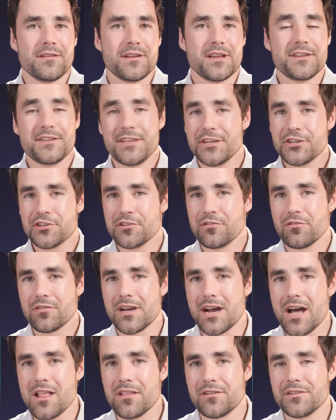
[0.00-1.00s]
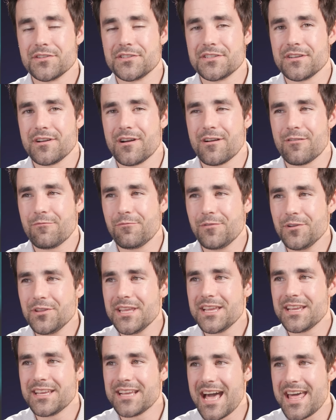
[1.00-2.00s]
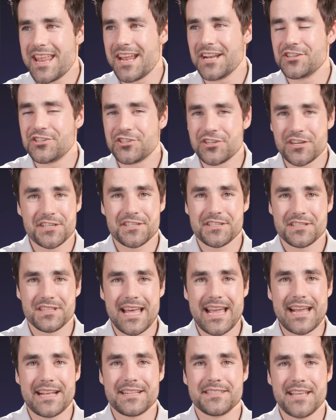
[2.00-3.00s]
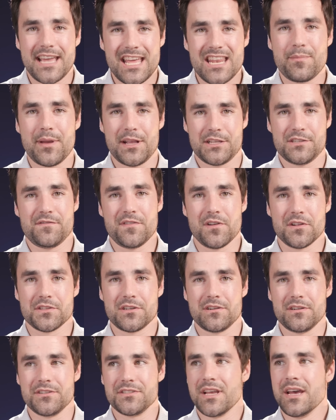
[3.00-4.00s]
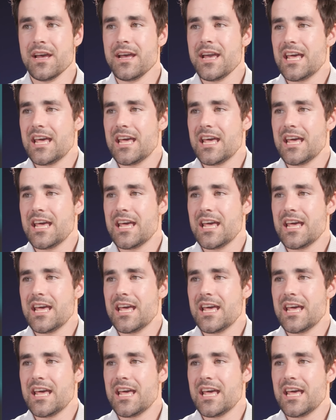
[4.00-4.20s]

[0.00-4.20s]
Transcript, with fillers: conditional colors are really kind of just like database filters.